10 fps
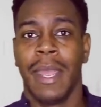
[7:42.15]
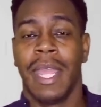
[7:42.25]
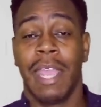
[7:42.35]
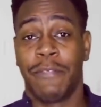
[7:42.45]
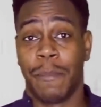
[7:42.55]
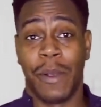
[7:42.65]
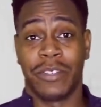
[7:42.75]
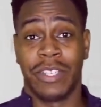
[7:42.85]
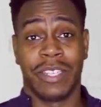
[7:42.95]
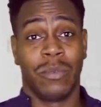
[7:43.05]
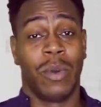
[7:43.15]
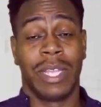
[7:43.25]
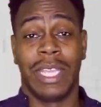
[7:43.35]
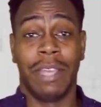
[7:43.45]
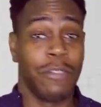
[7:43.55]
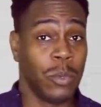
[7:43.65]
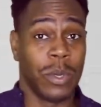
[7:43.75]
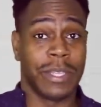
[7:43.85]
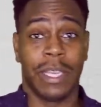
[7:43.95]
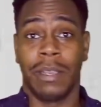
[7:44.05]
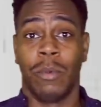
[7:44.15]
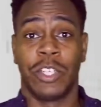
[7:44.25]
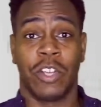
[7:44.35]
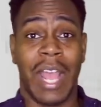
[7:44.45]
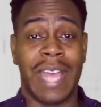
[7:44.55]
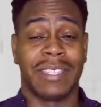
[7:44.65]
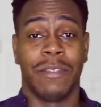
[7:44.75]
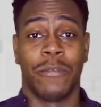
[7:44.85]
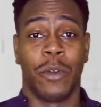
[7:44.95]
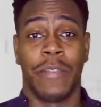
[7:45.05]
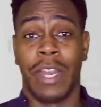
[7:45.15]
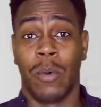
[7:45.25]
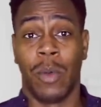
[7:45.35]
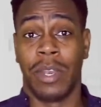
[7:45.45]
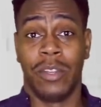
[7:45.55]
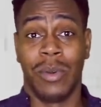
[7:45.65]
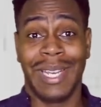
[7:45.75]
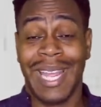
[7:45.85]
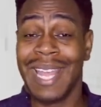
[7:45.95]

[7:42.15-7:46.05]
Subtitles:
If the person doesn't want to give you what you're asking for, they don't want to do it,